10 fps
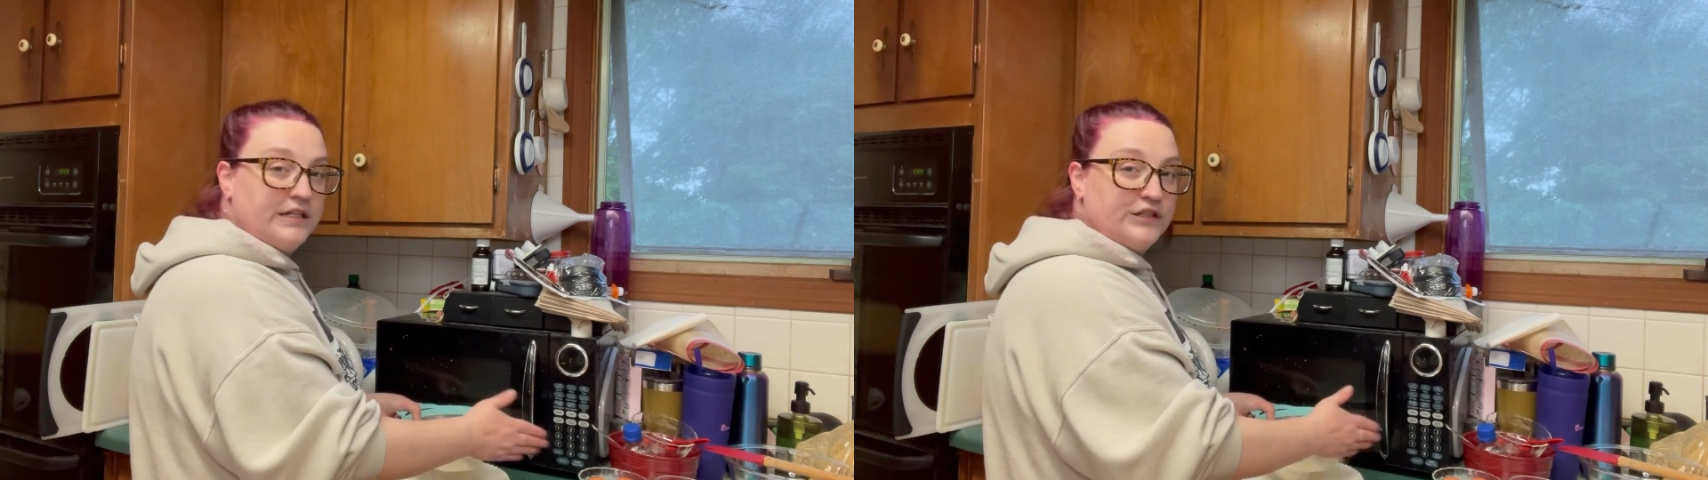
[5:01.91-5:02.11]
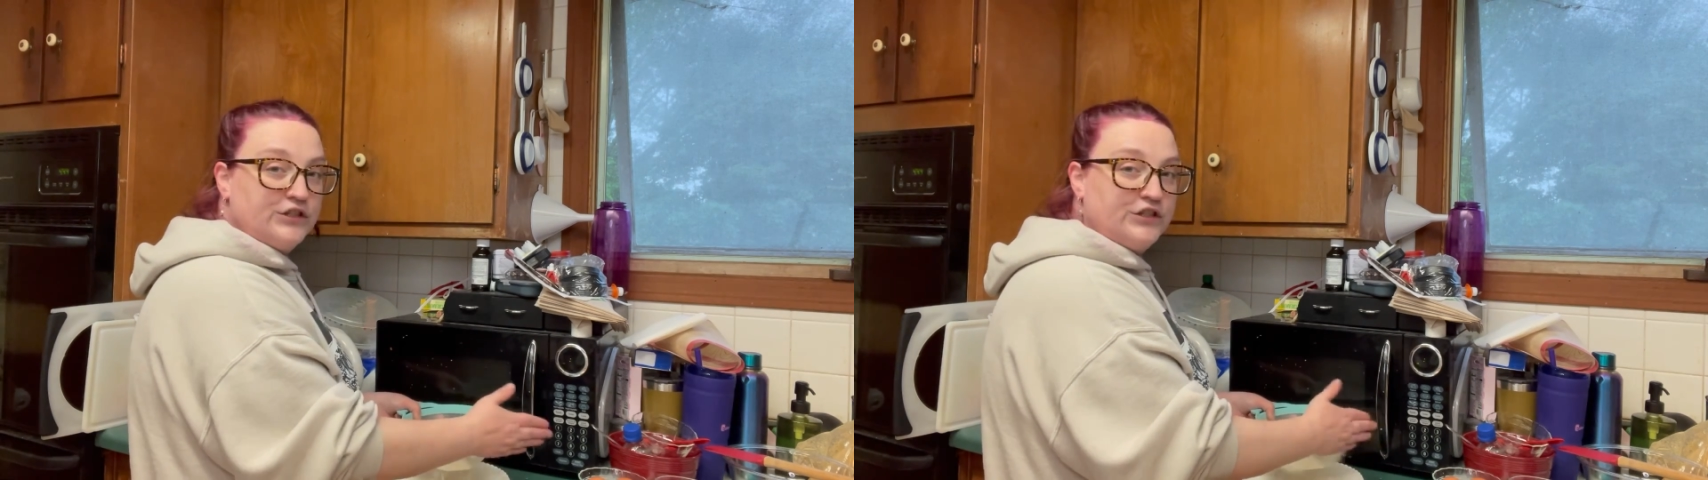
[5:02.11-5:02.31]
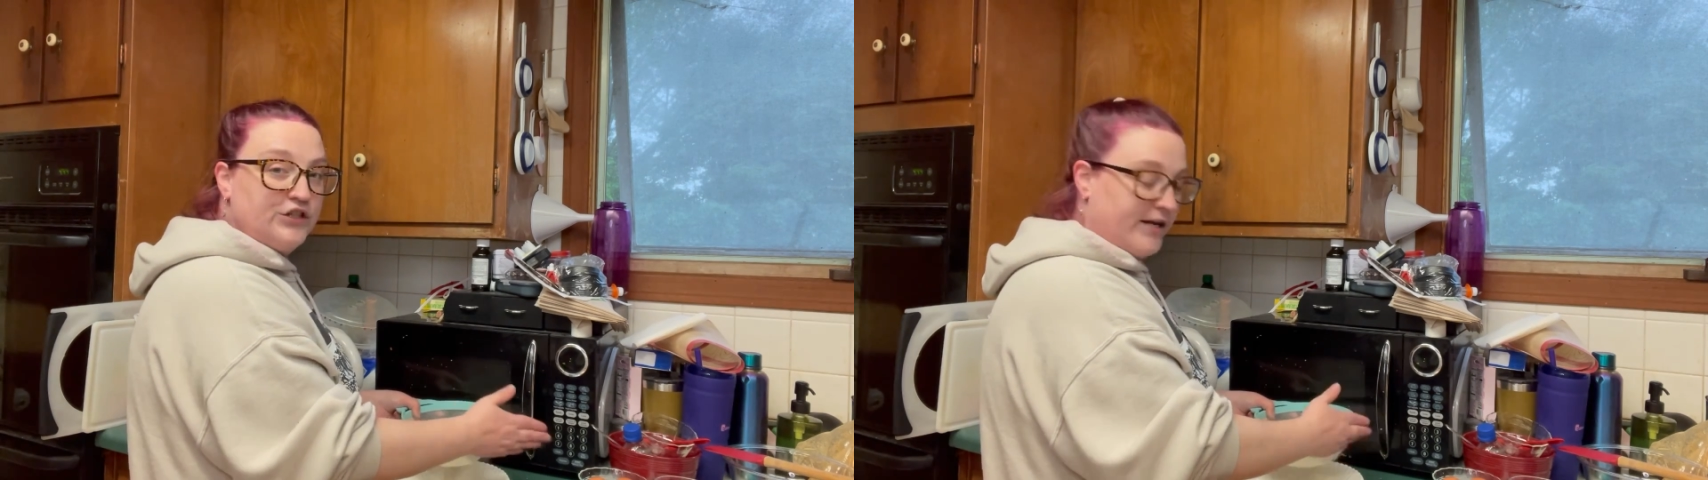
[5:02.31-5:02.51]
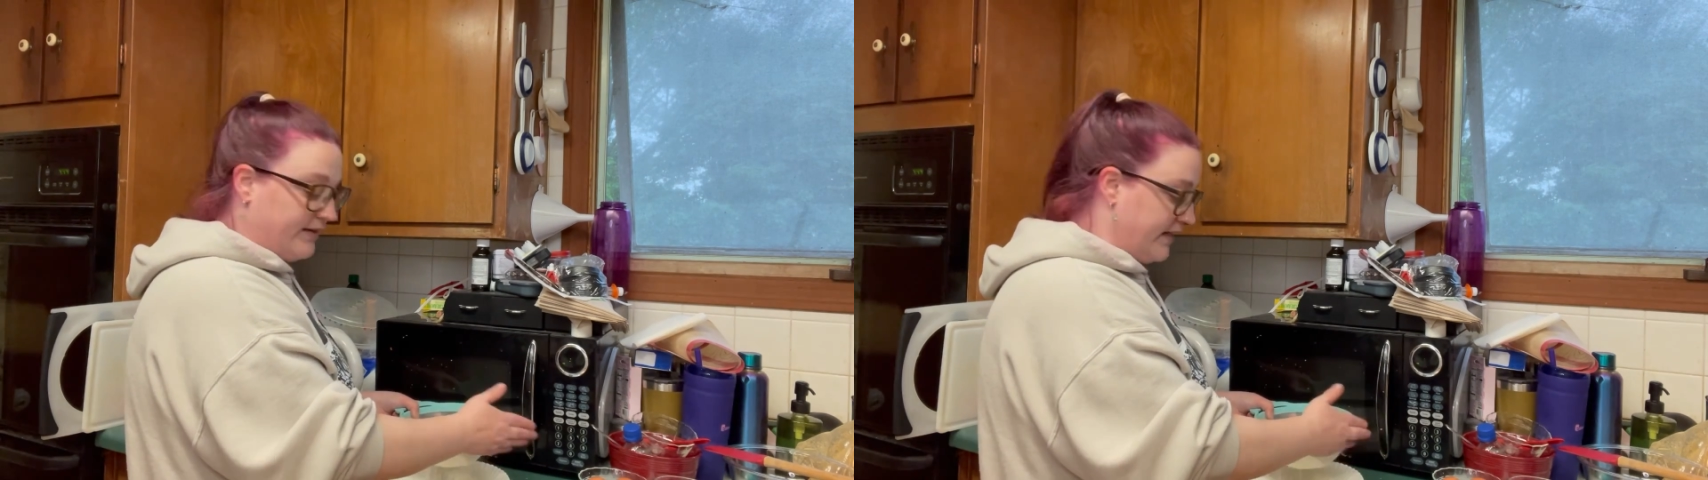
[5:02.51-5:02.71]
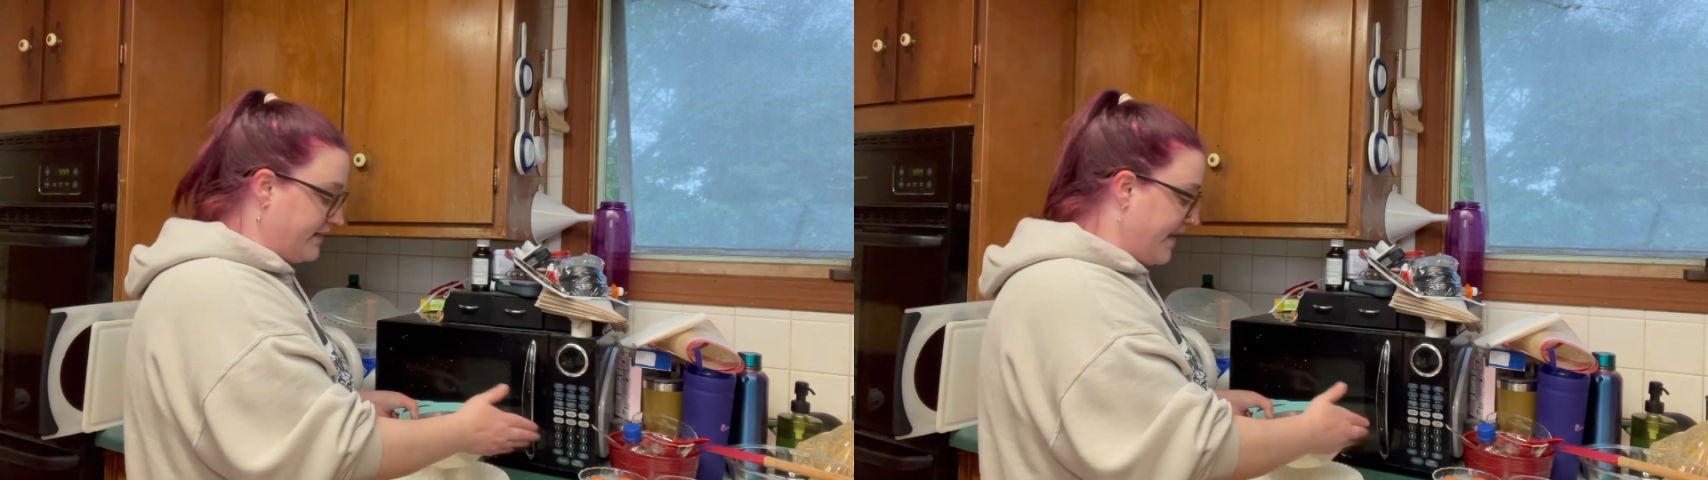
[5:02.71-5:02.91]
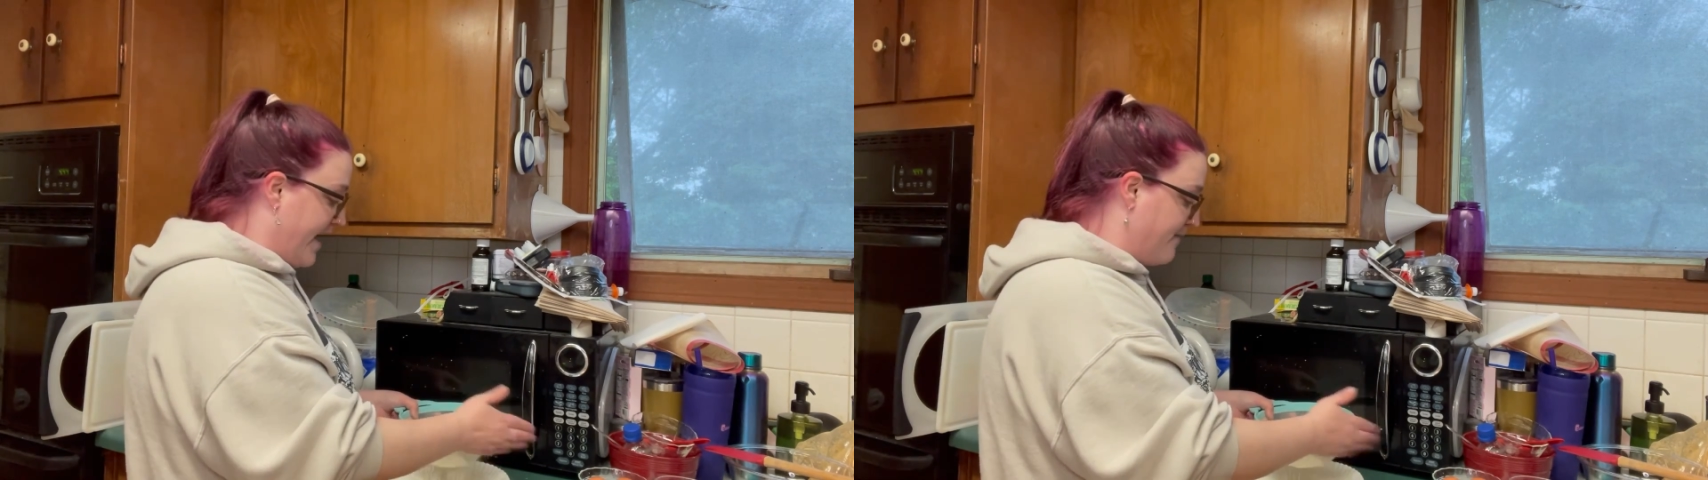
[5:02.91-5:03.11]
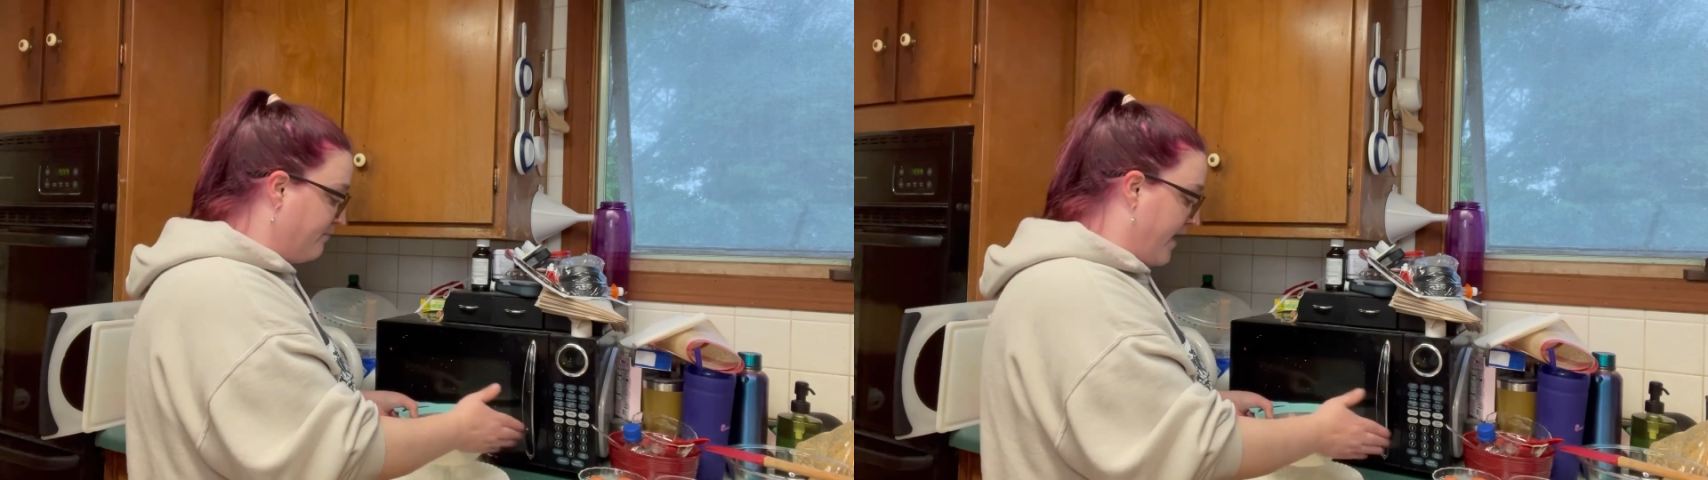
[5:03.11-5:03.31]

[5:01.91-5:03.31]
and just gently tap